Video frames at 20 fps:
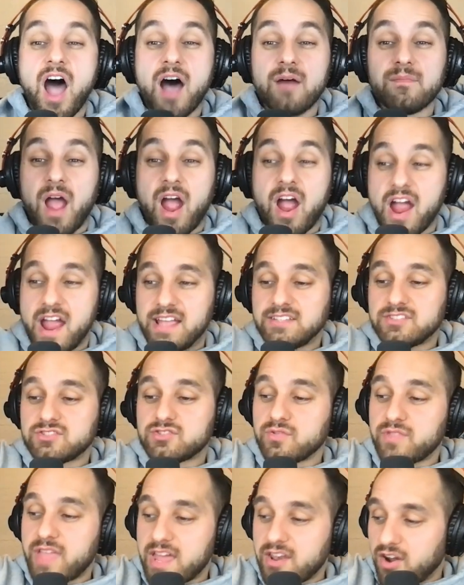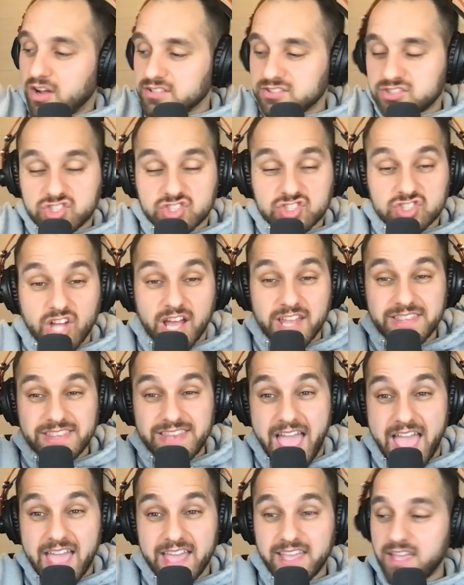All right. So then on
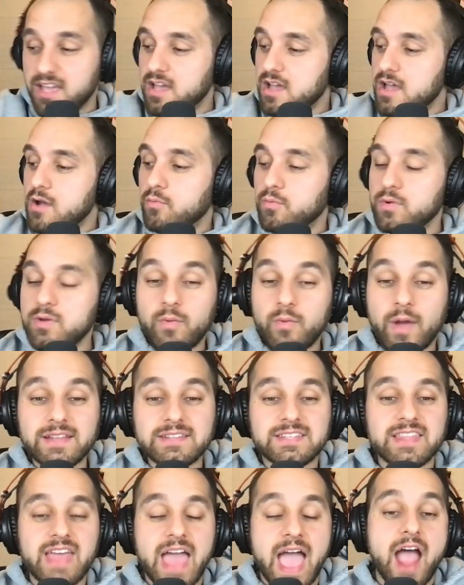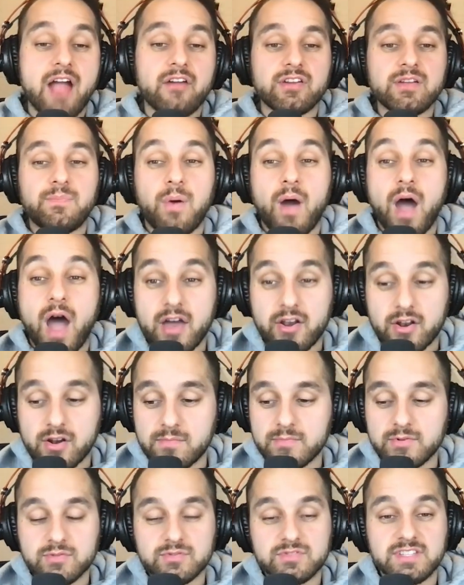Sunday, we went to the Harry
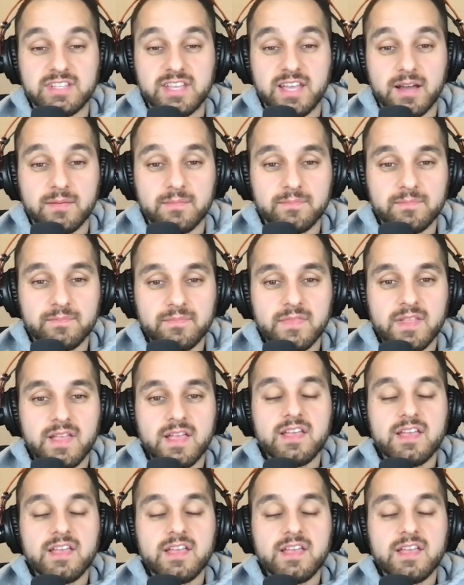Potter Museum.